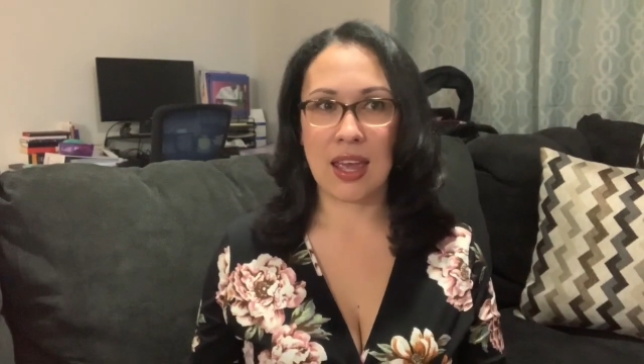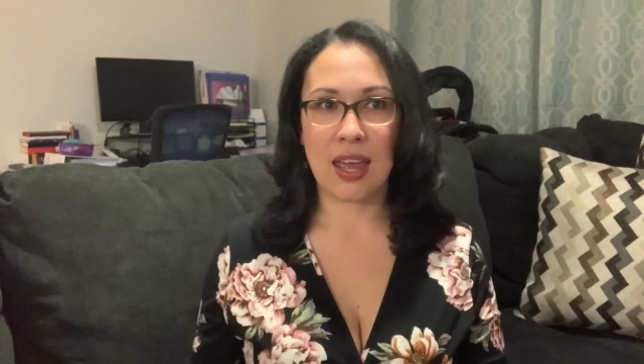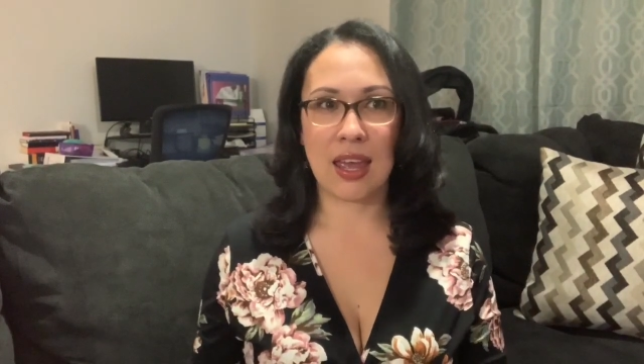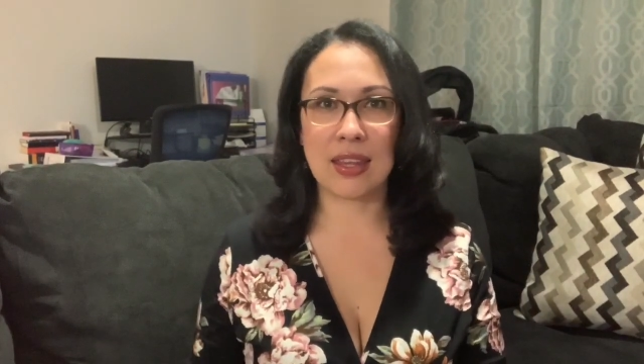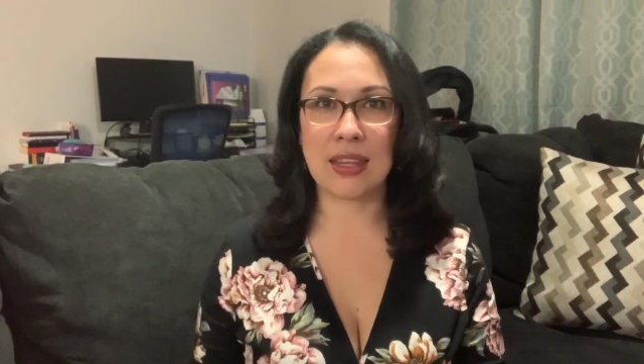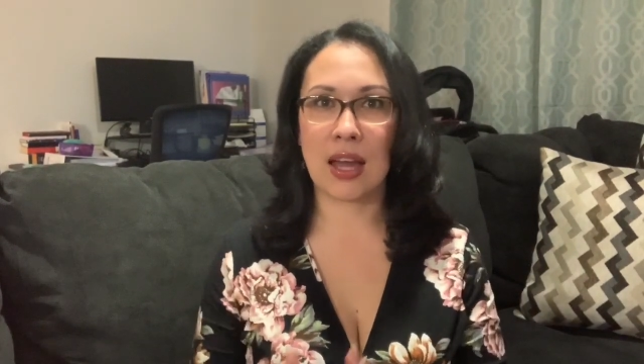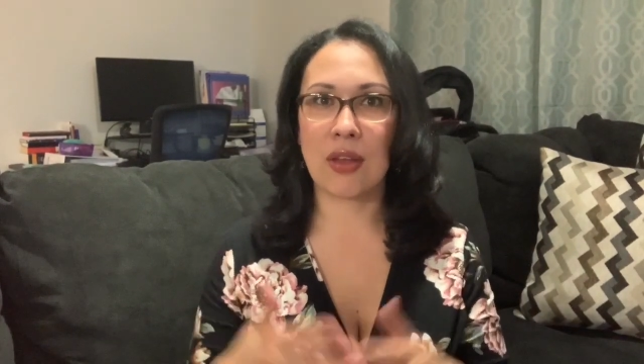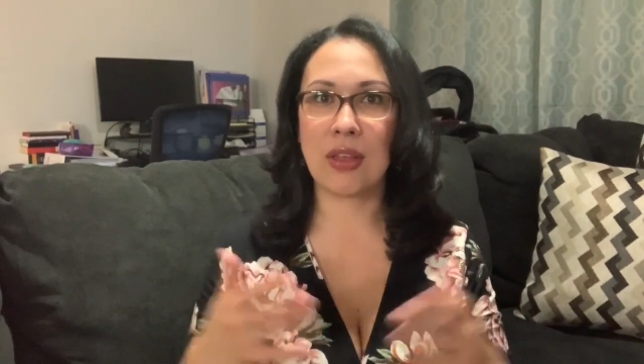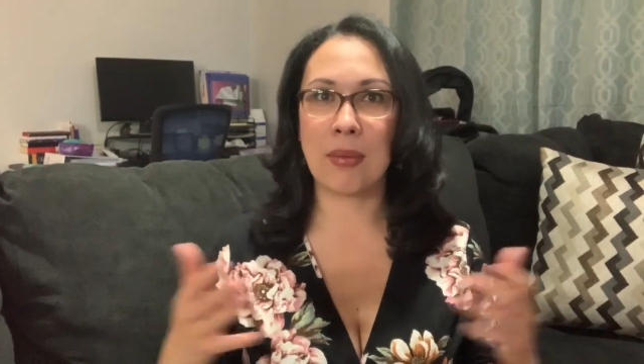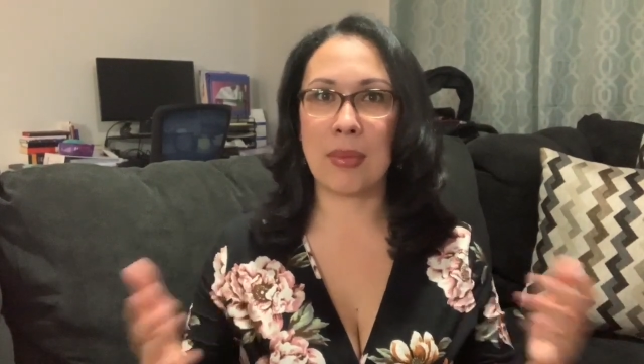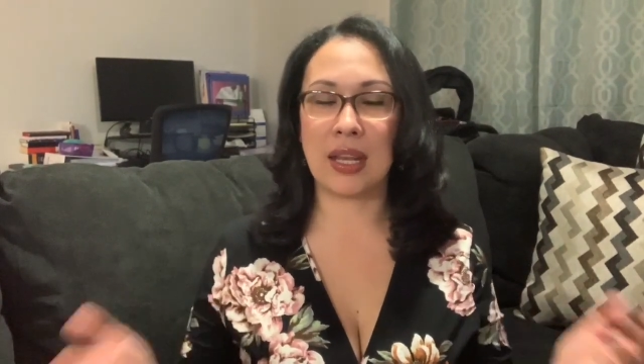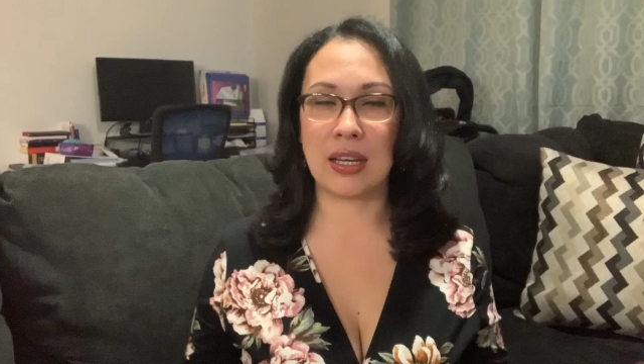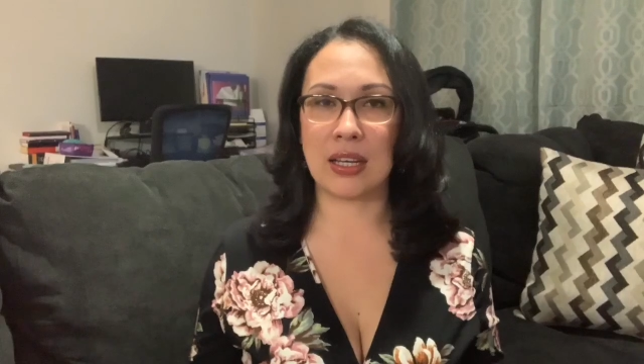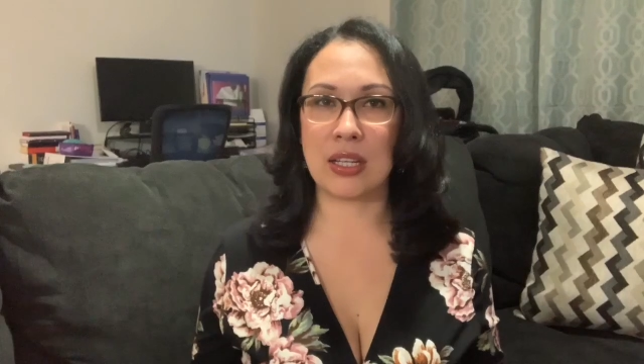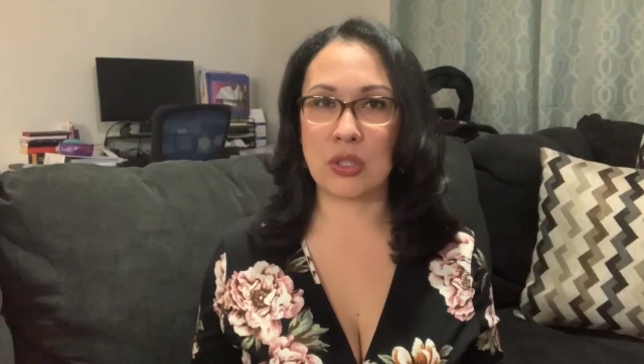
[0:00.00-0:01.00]
And now they
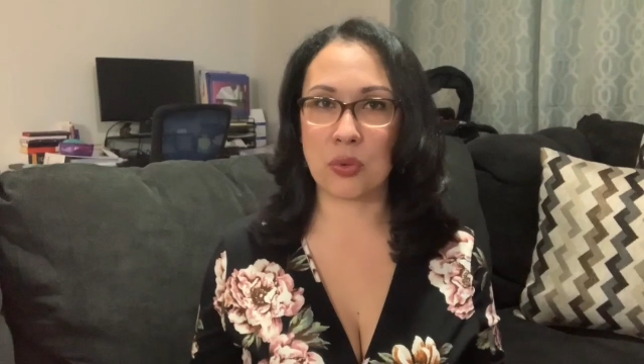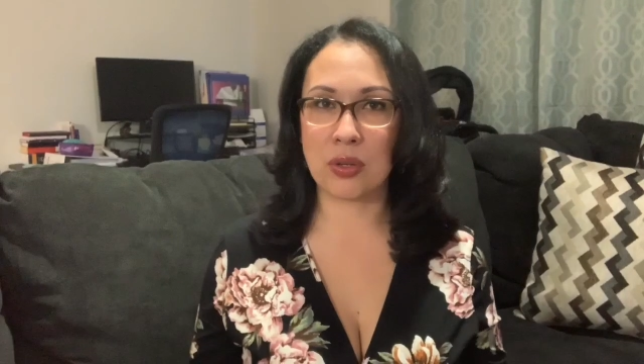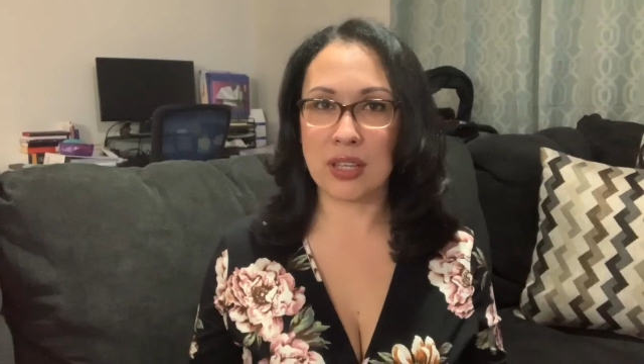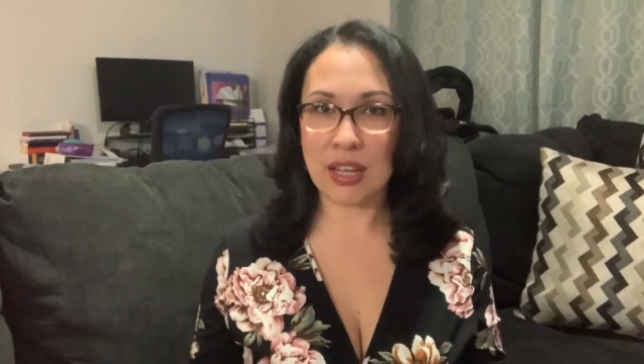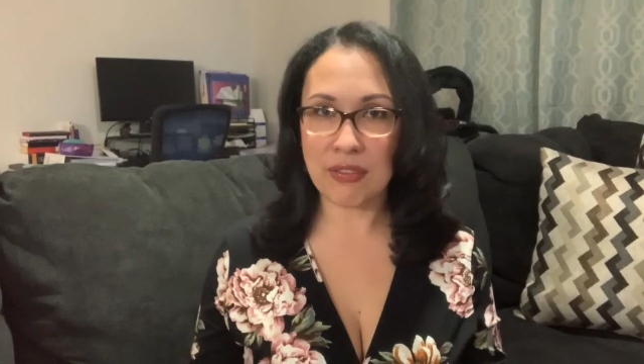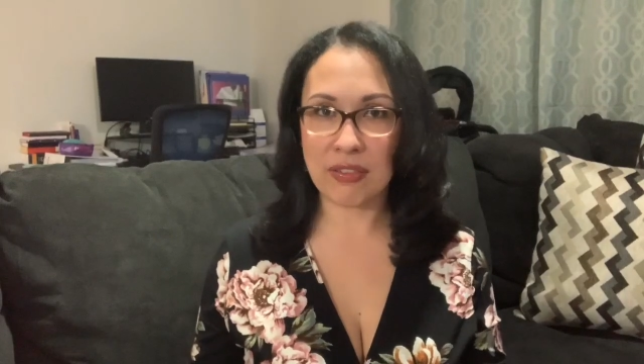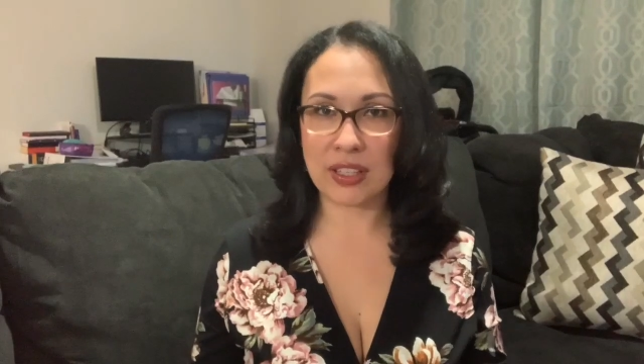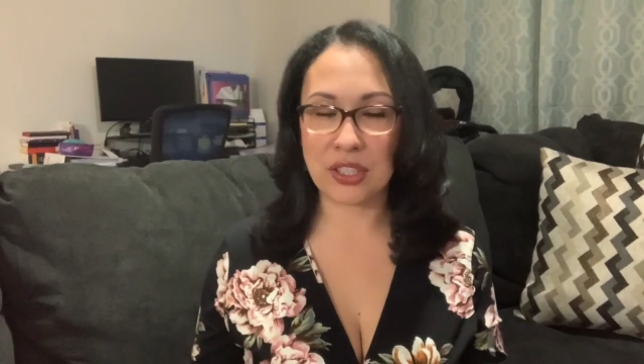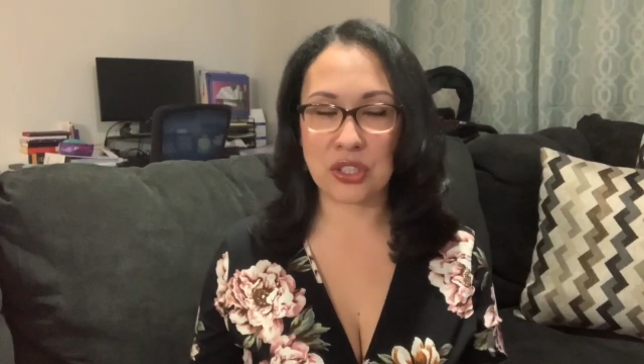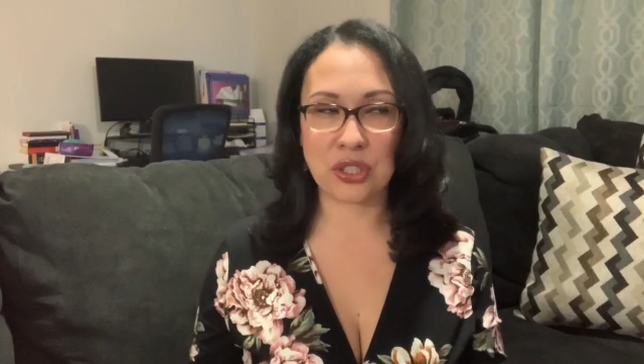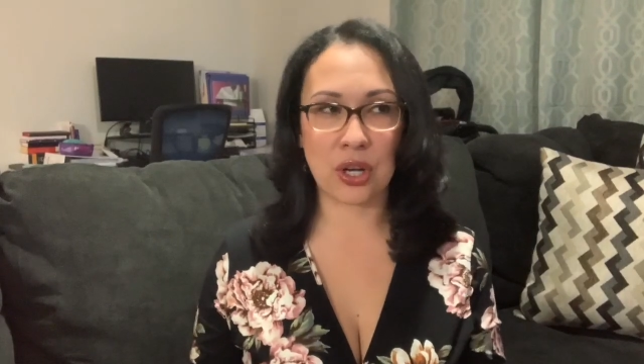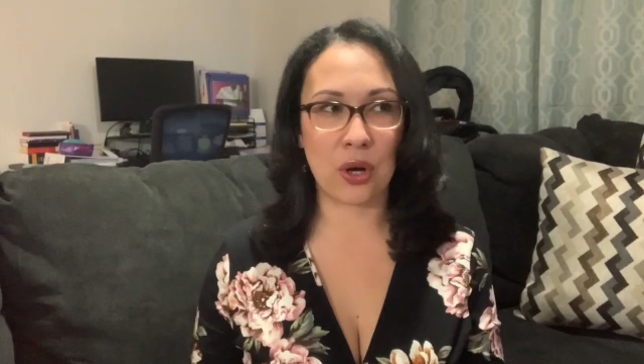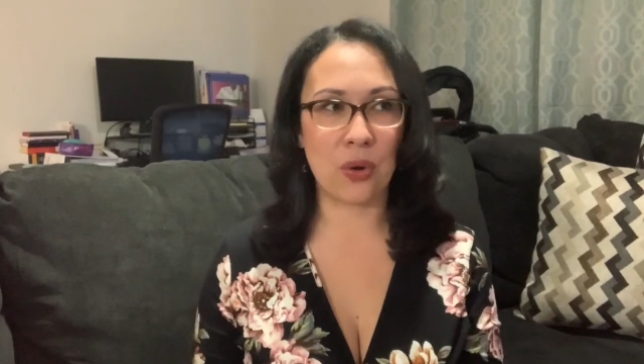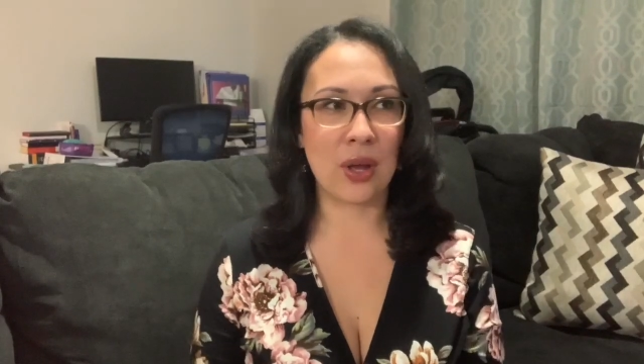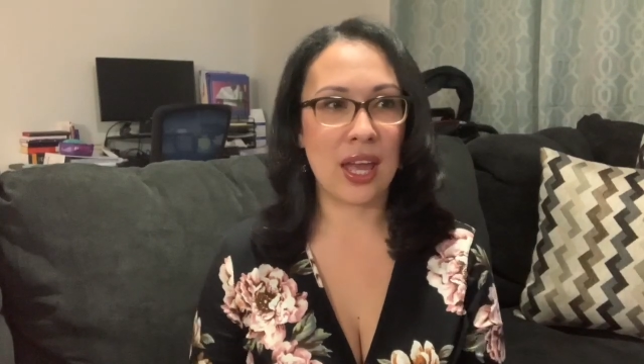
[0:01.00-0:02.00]
made it into a Netflix
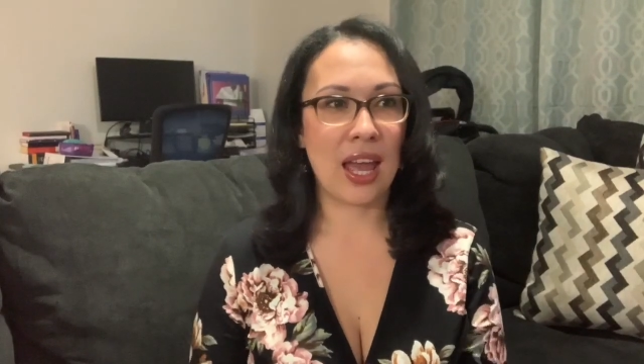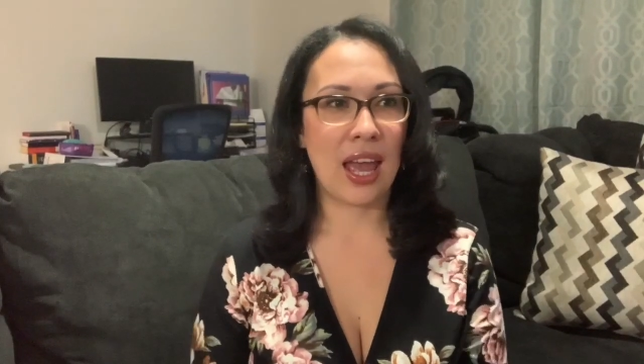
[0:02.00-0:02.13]
show.